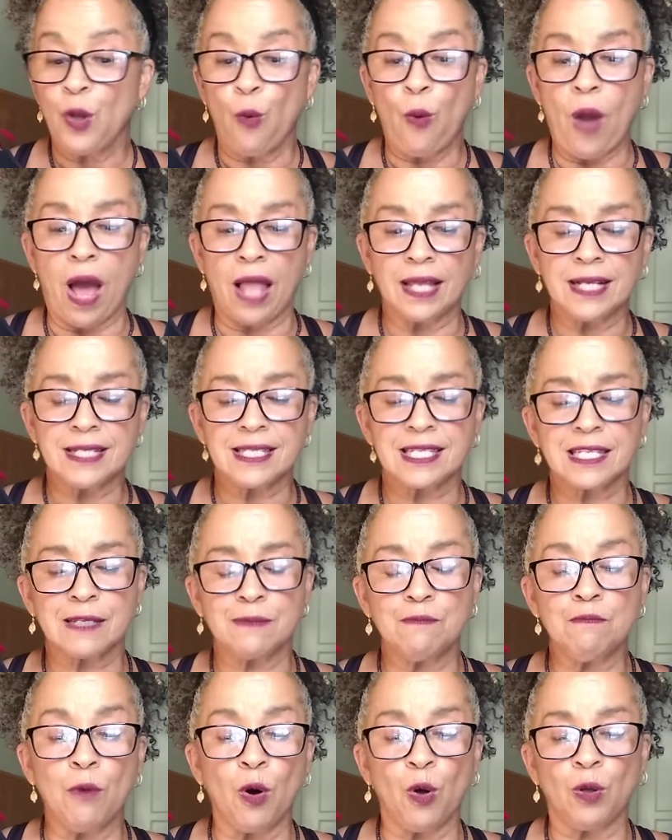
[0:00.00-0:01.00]
while it
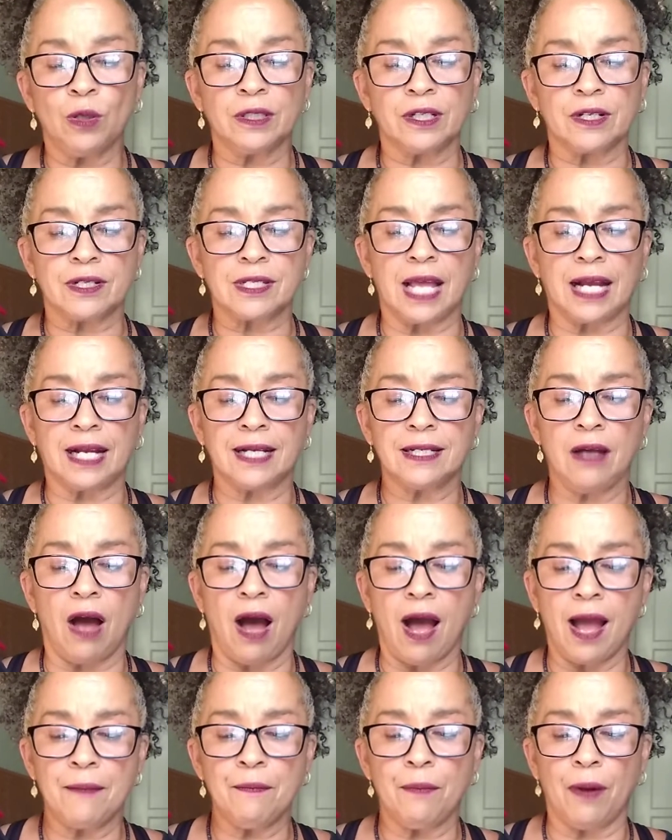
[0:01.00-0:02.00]
smolders like a
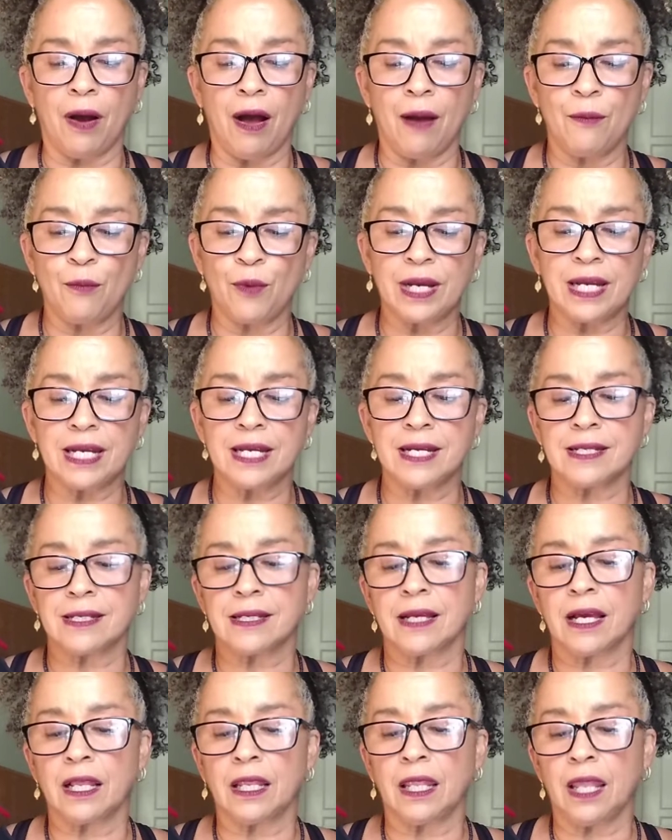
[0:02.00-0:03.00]
time bomb when it
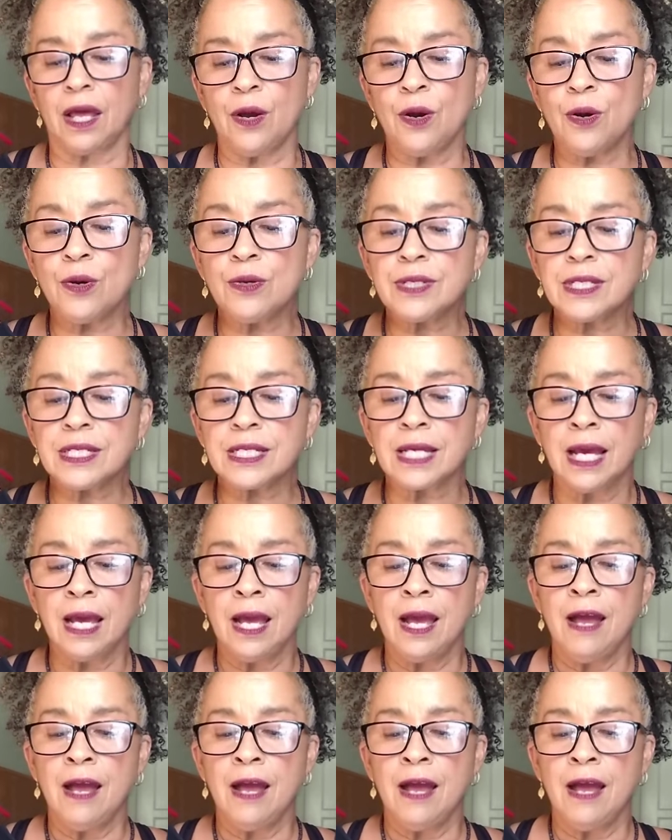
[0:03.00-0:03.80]
is enclosed.